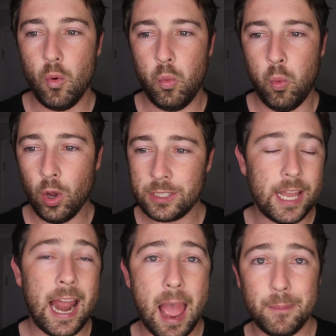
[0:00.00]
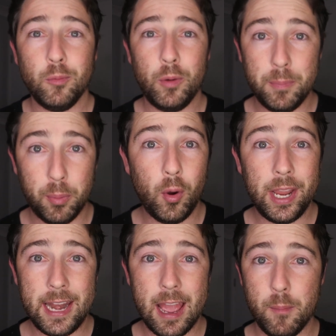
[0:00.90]
What's going to happen with
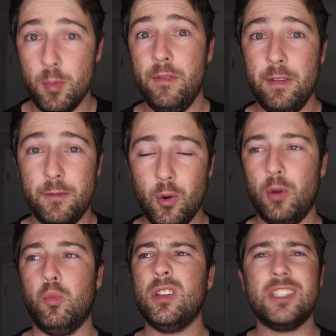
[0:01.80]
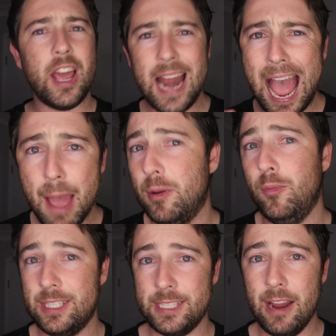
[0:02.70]
Boyd now moving forward? What's going to
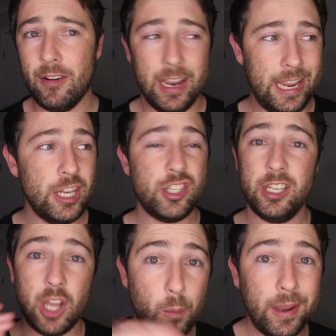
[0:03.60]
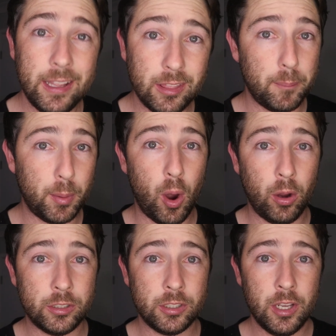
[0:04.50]
happen with Sarah? Is she going in the
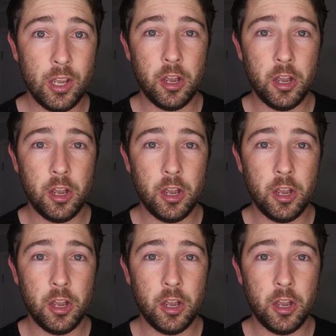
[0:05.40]
box?